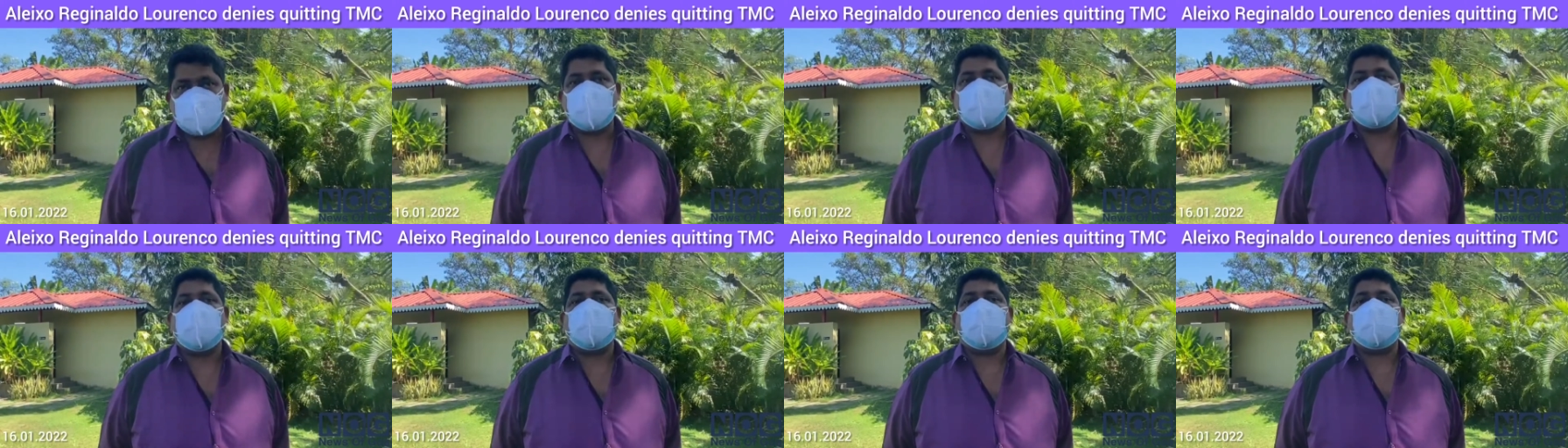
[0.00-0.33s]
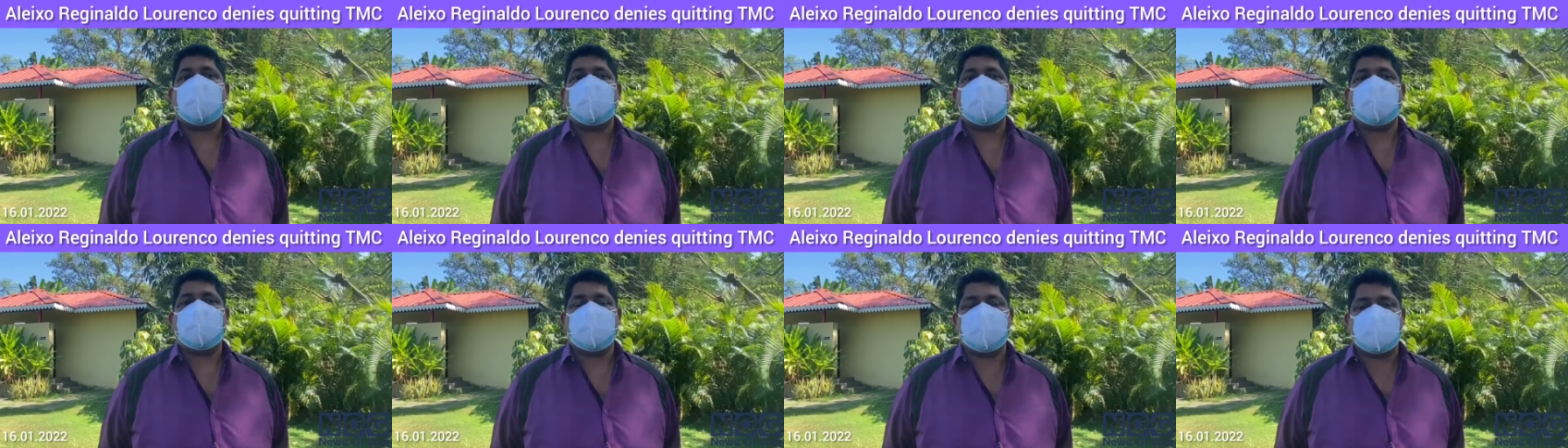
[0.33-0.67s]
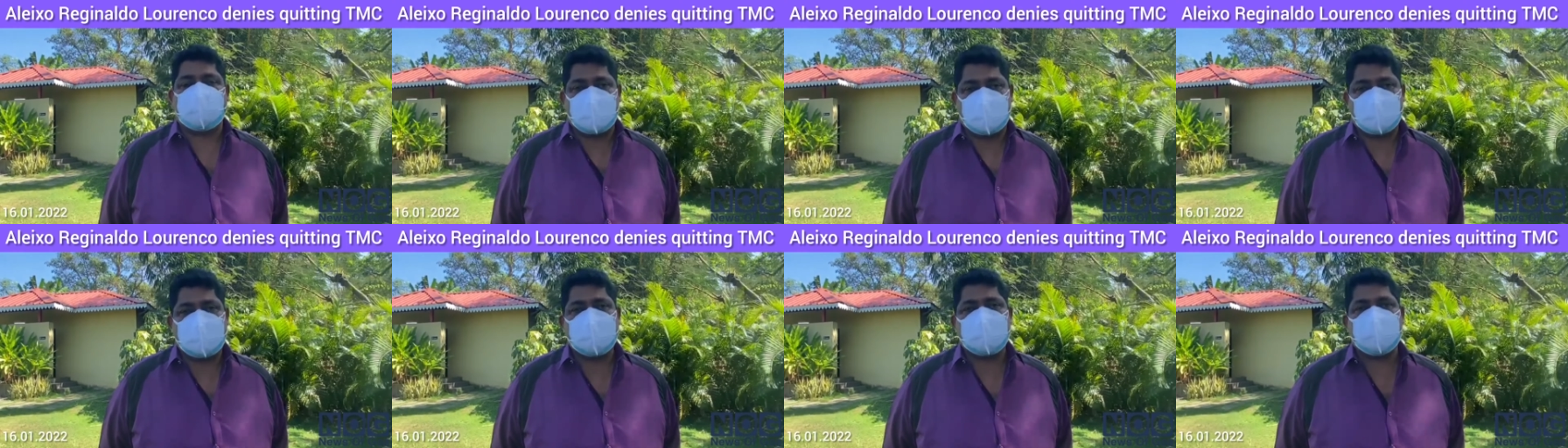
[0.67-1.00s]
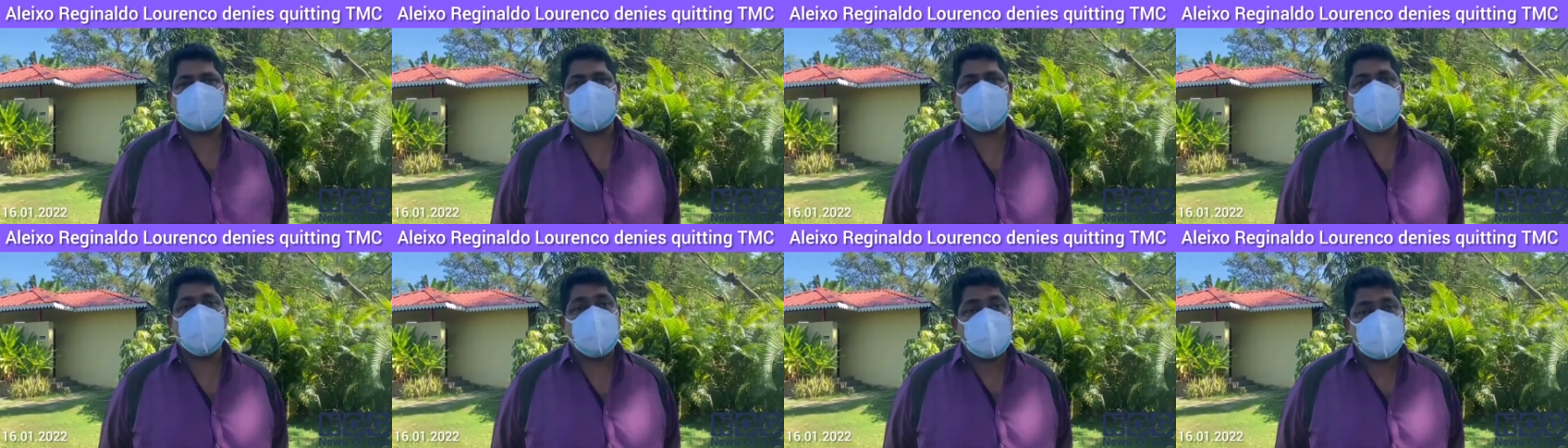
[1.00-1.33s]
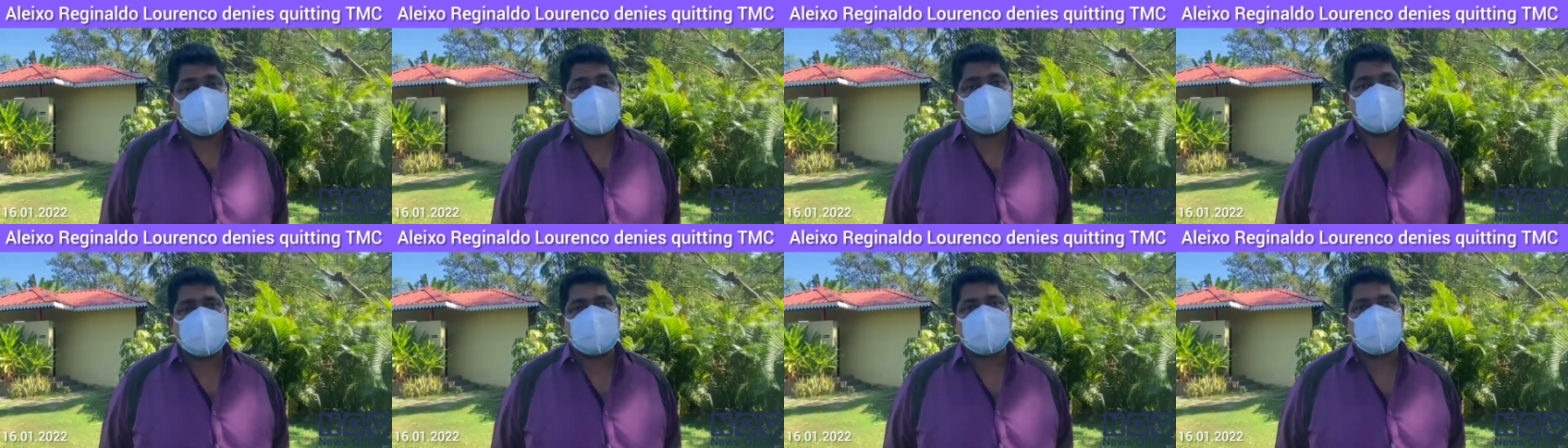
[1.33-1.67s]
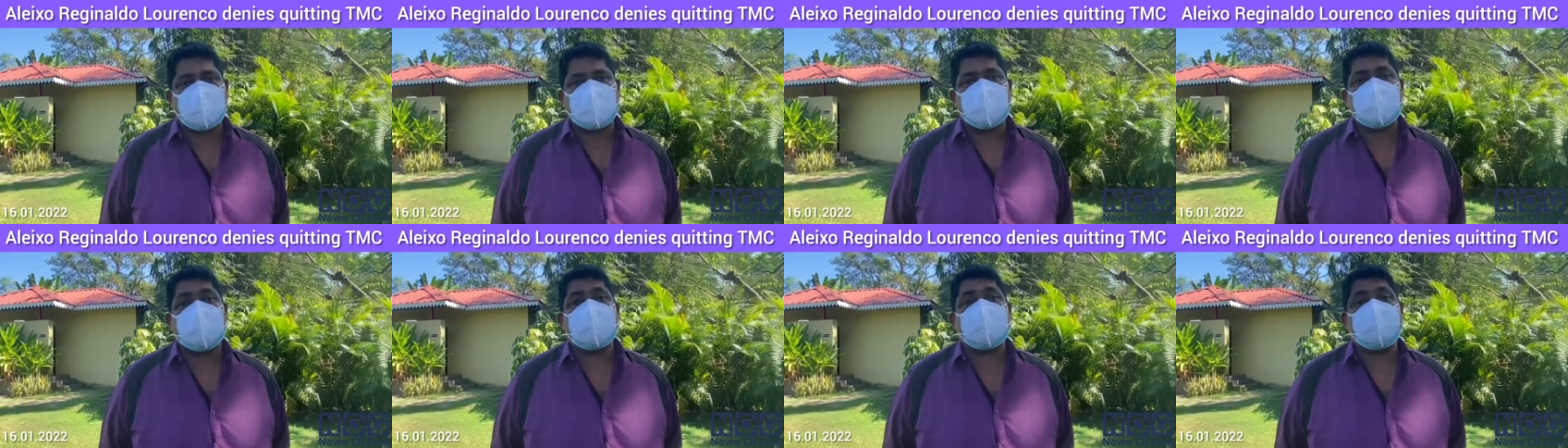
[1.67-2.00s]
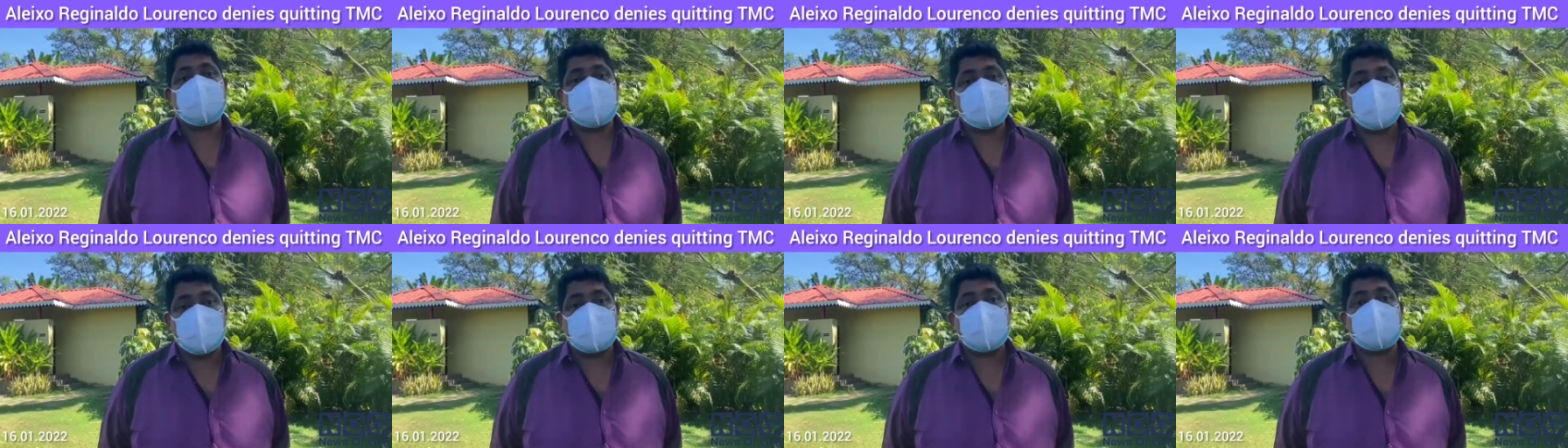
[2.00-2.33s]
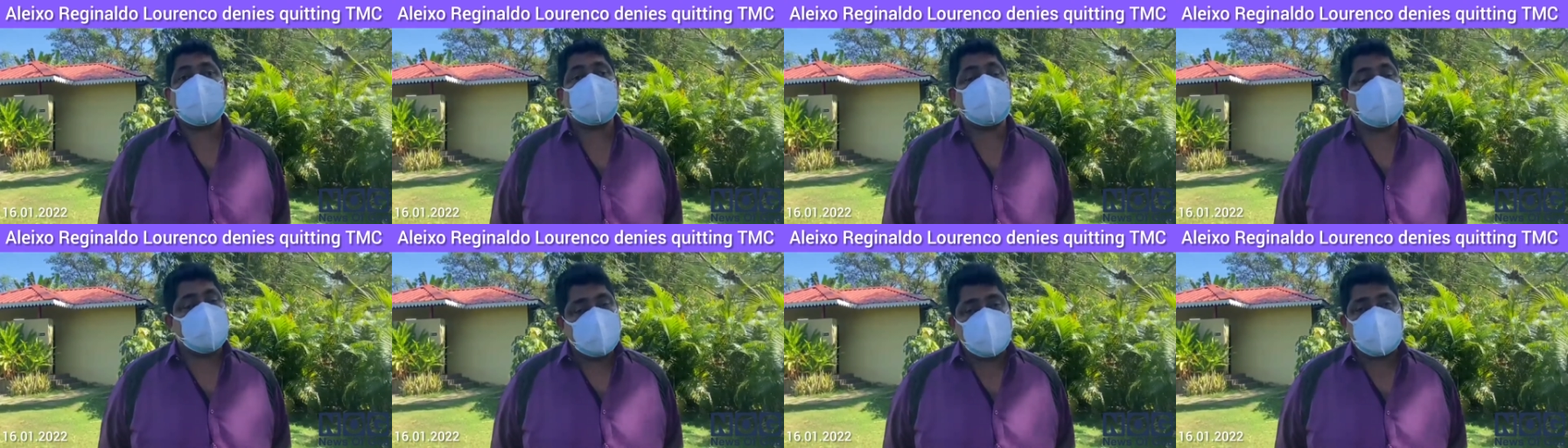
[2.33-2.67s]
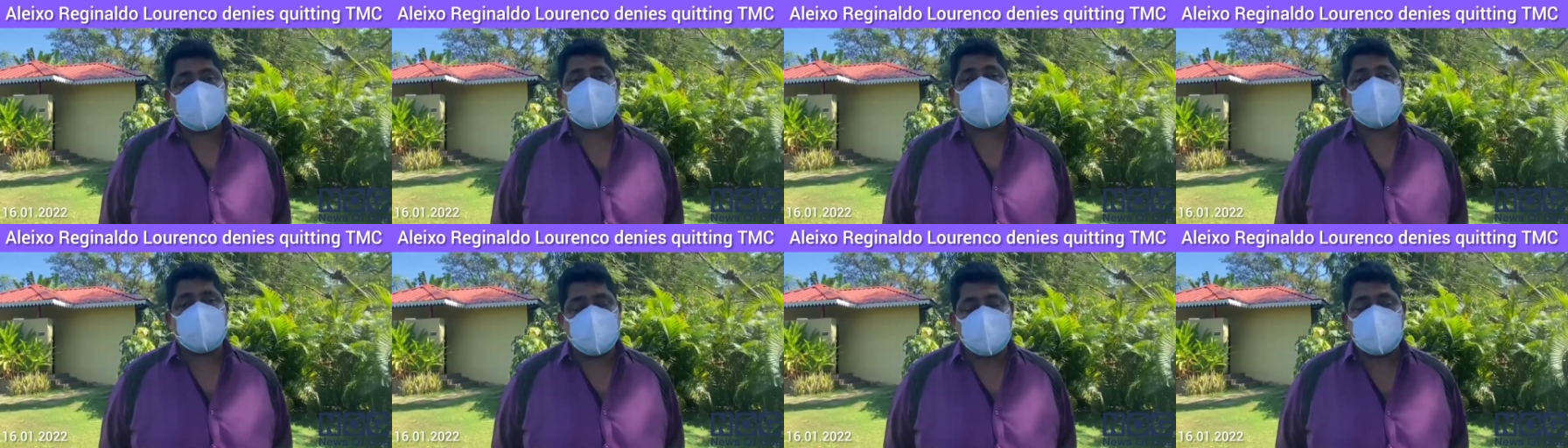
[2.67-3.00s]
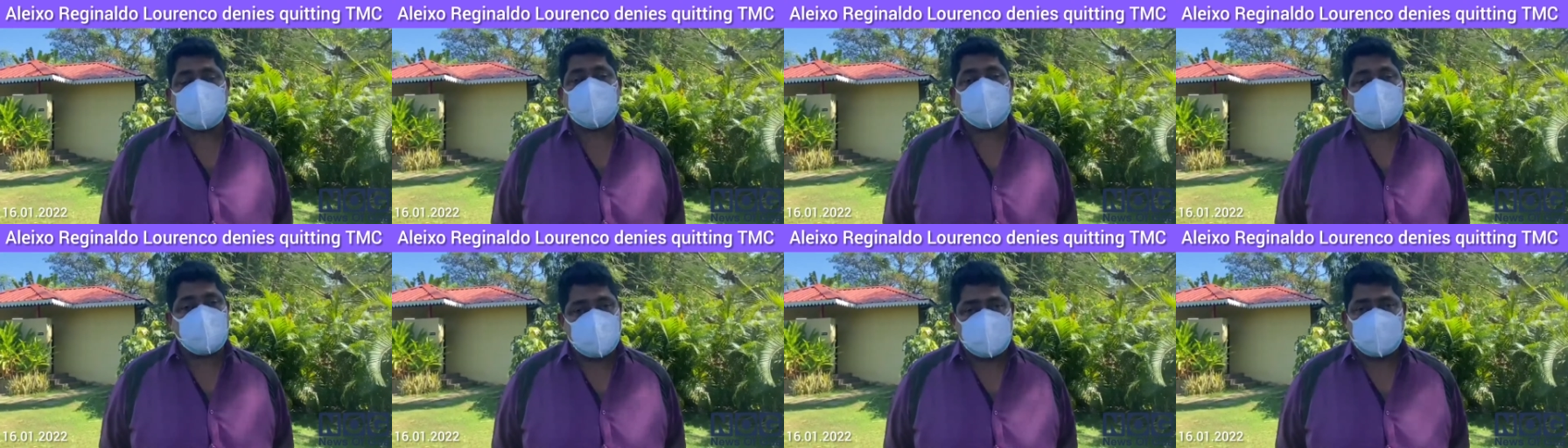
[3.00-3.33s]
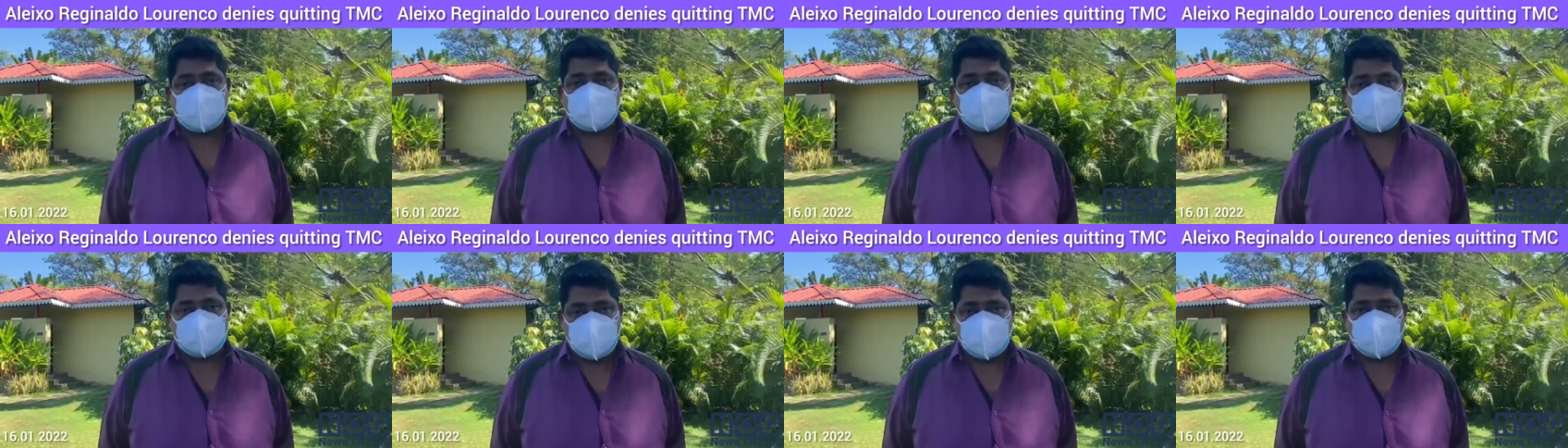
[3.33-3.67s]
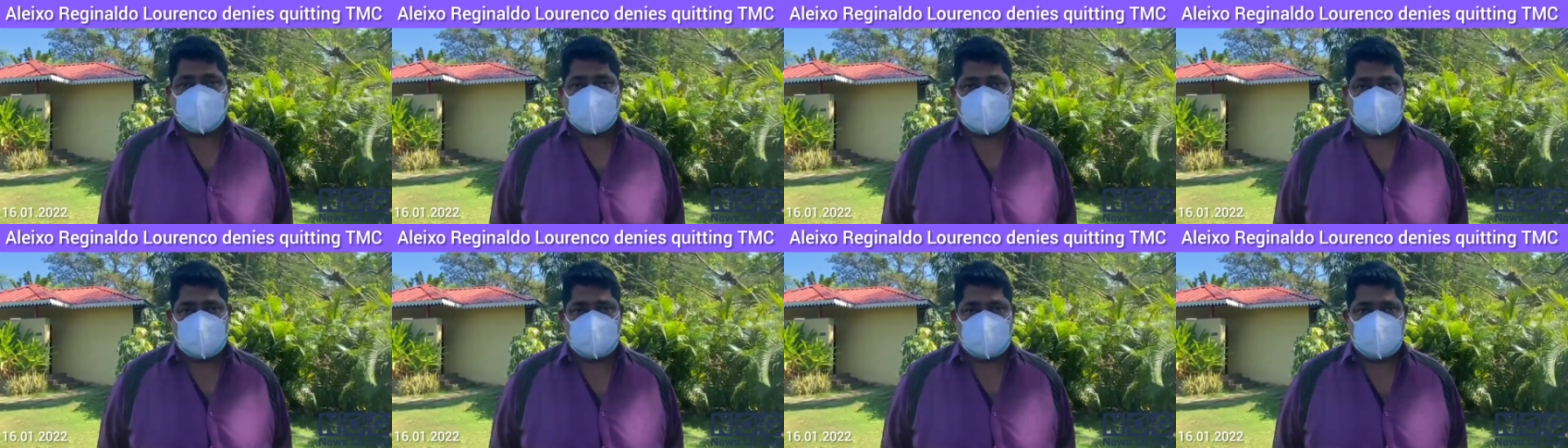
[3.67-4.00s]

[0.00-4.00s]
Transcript: And it is done in good faith and it is done in the interest of the people of Goa.